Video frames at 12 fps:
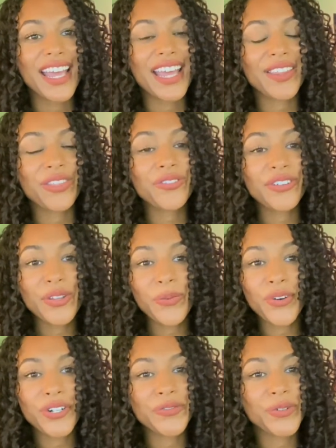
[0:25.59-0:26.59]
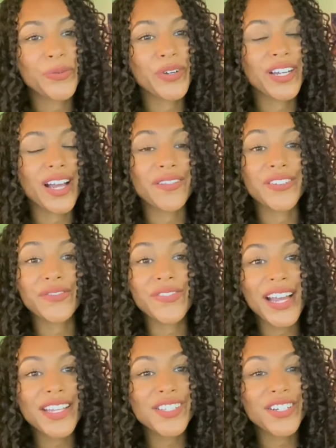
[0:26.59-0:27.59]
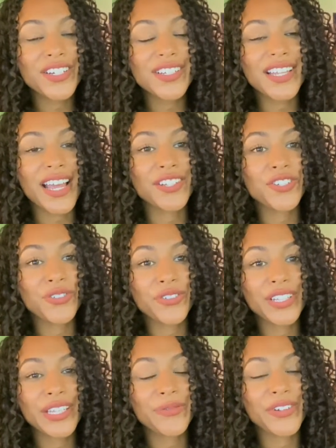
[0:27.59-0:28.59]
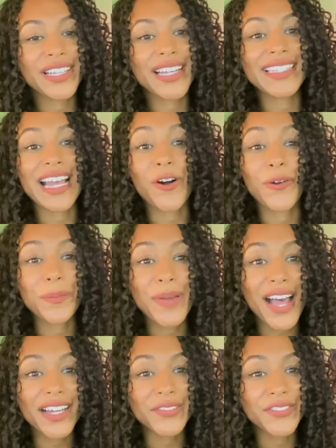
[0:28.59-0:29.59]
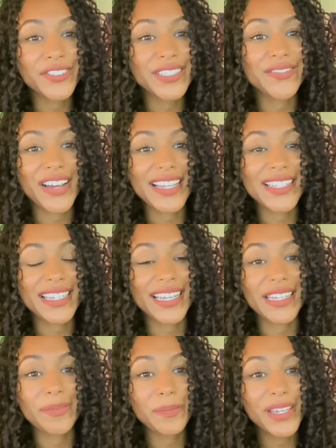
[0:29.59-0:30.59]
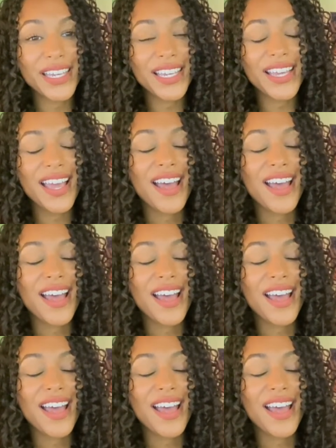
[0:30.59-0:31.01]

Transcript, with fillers: and through the wonderful work of advisors, I truly realized how impactful advising could be.